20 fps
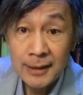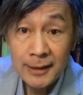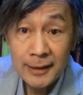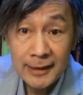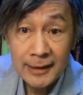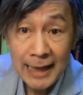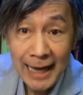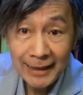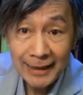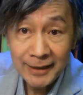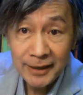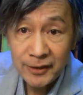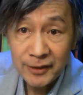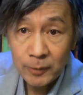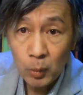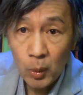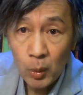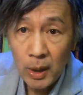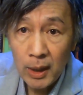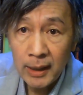That is
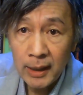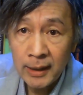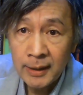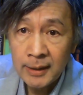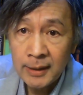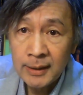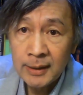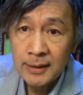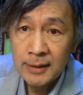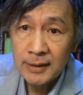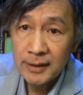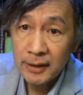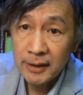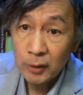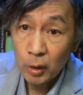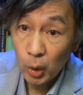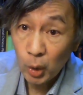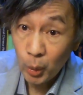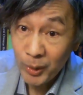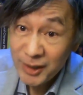why the
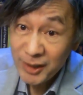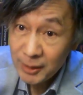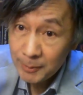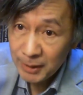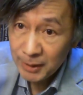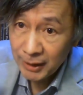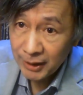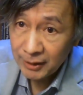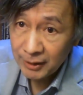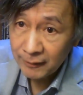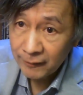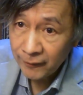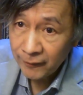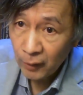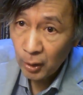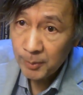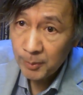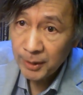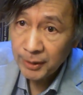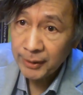logarithmic
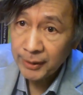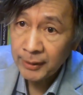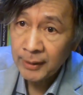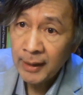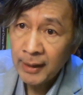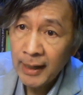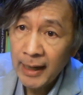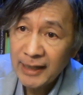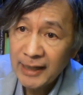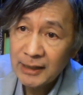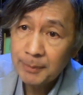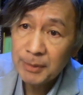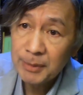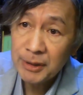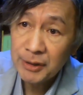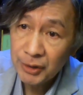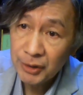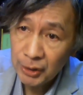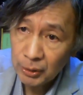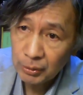formula has
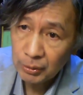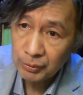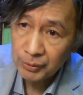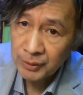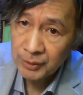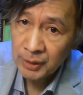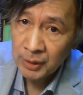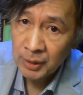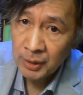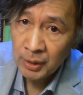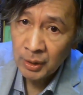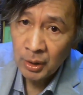been used